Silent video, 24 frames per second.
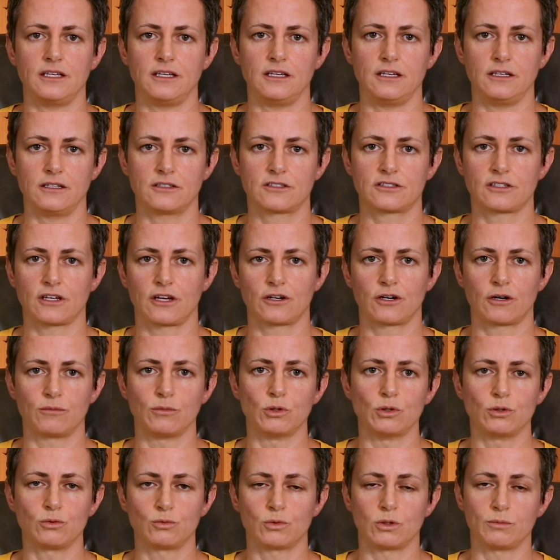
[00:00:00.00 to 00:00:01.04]
the sun or
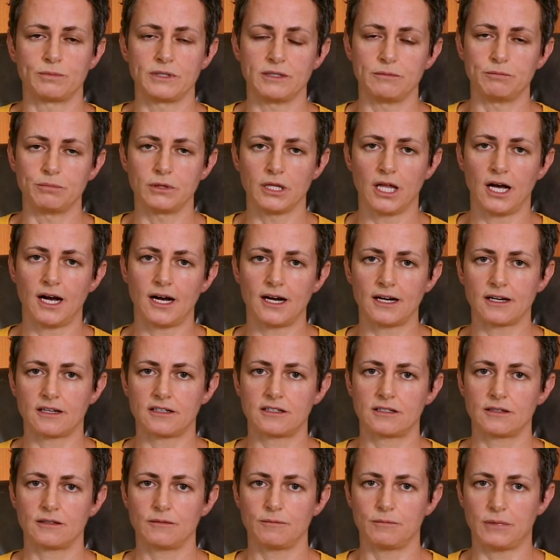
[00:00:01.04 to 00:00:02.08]
moon will be
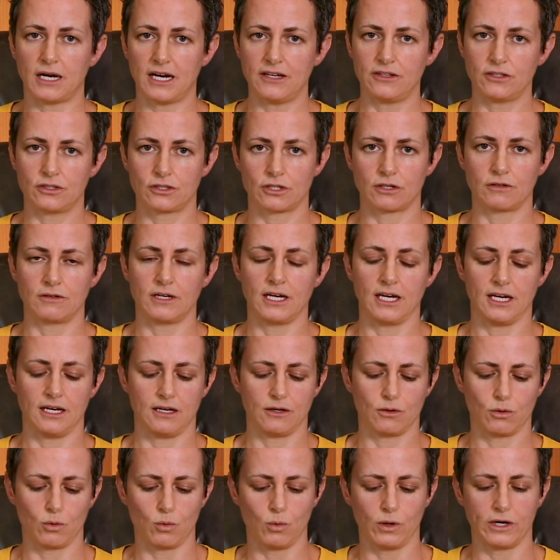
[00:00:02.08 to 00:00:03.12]
blocked by the
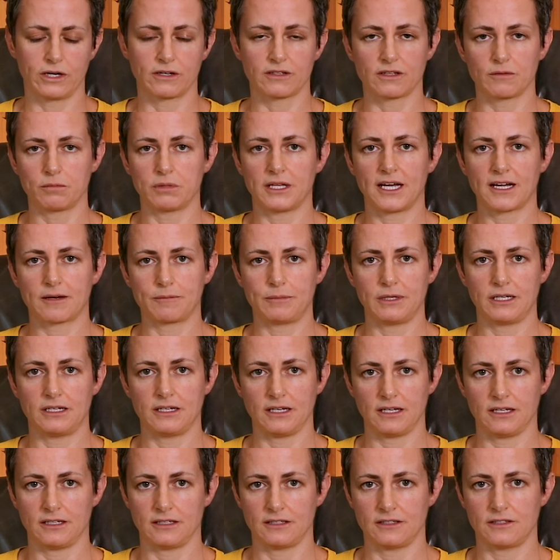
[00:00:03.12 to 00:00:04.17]
terrain where the black pin
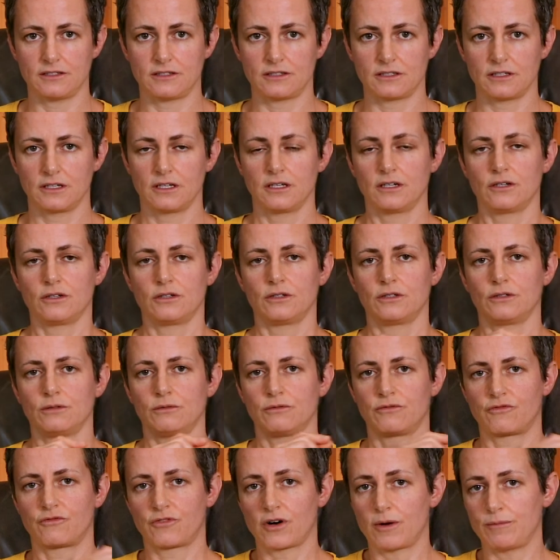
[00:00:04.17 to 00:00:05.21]
is
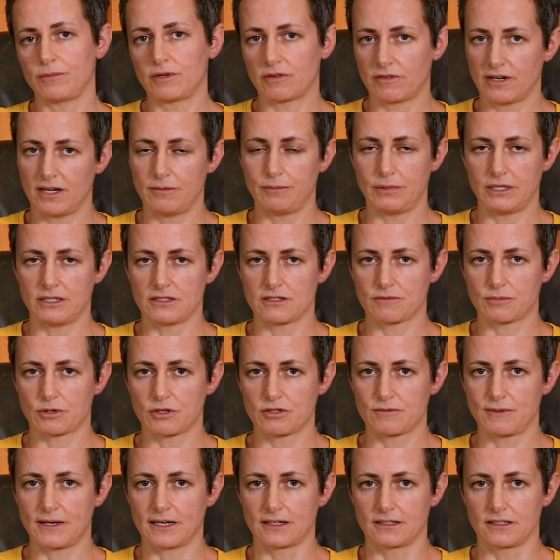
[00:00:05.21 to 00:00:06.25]
from the red pin's
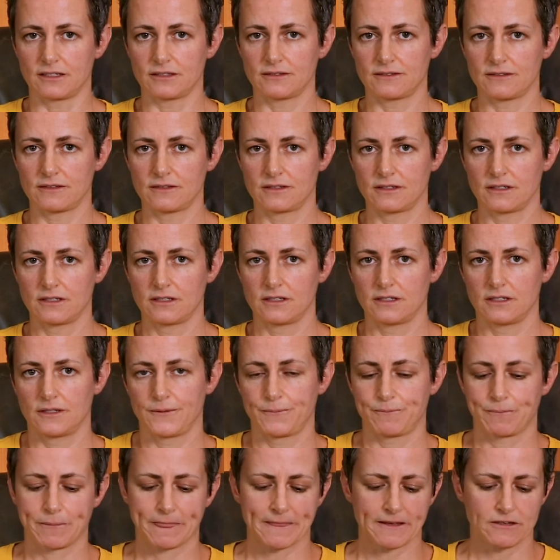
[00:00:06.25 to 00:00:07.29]
perspective.
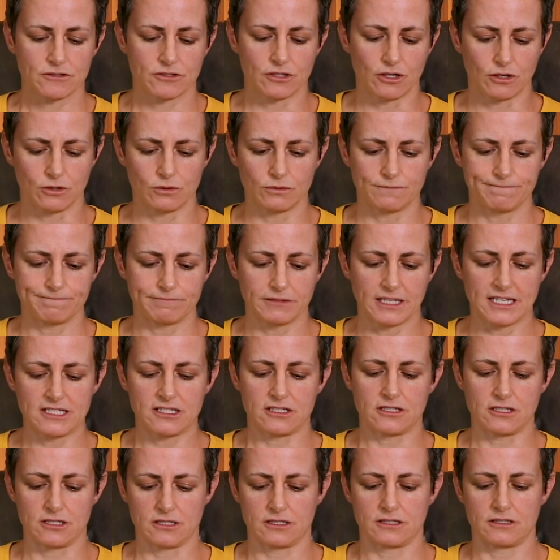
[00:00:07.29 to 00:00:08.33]
So
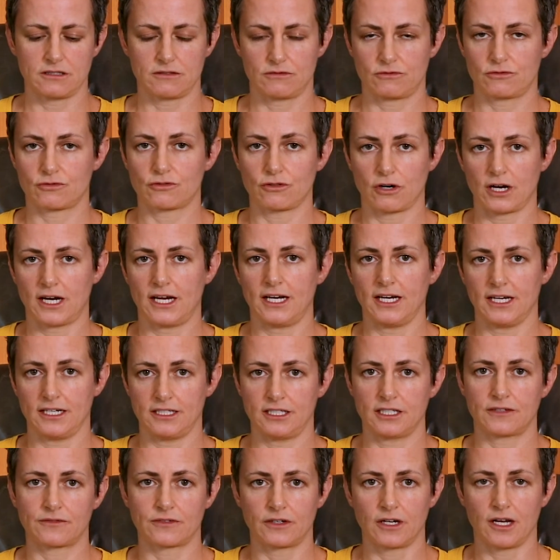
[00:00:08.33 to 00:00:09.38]
let's just try a
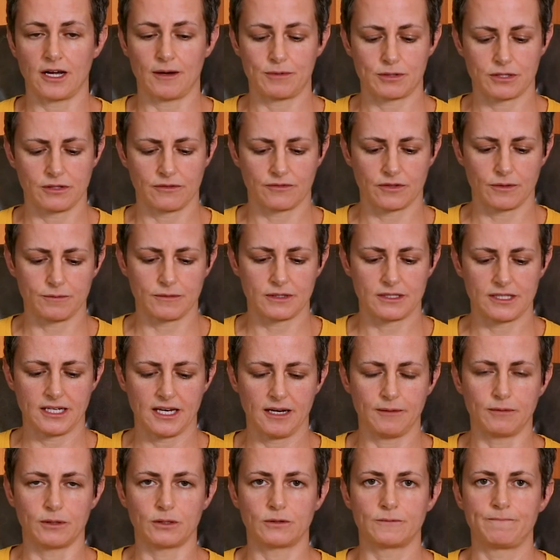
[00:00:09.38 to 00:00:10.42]
different option from the
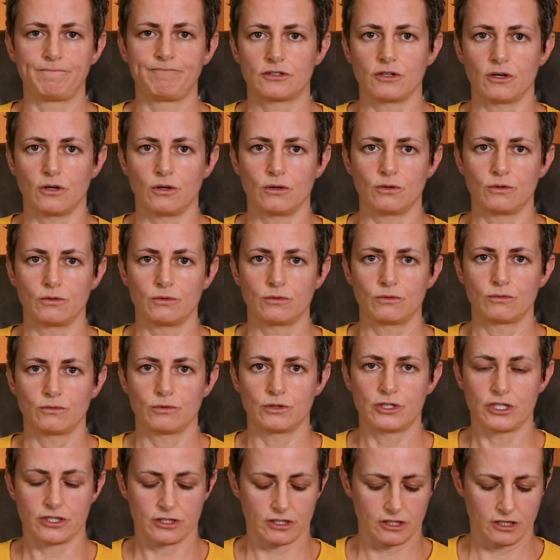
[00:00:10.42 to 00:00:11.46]
table. So
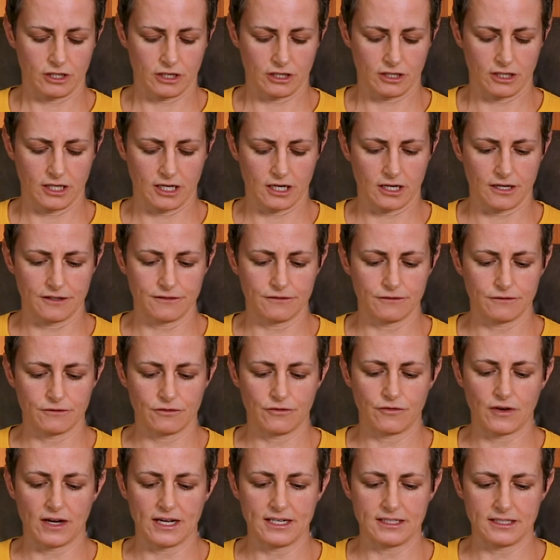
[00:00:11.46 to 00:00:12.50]
we're just going to click on
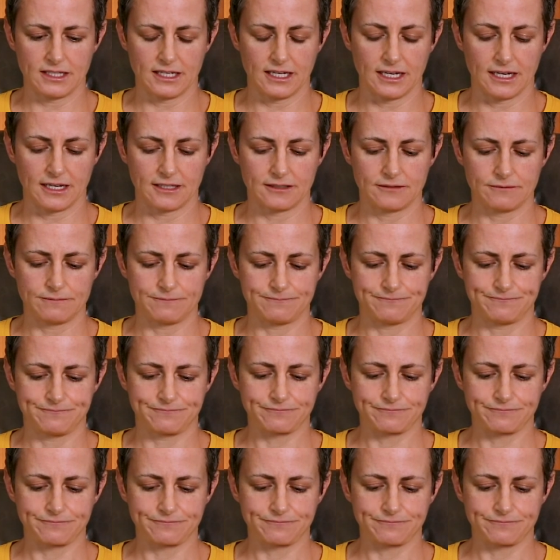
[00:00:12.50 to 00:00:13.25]
Find again.